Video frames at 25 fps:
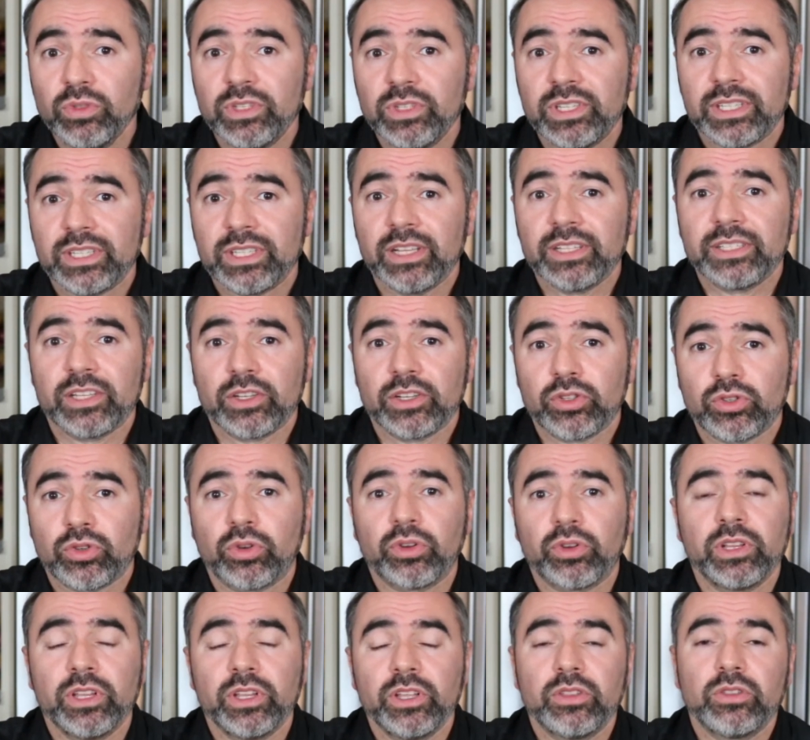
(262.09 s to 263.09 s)
cells are
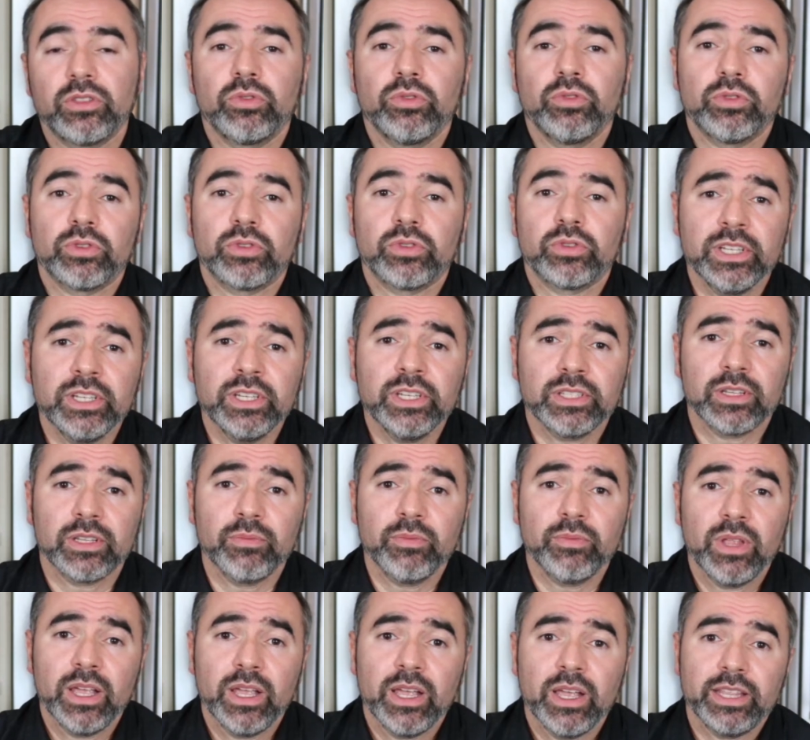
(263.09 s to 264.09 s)
circulating through your system,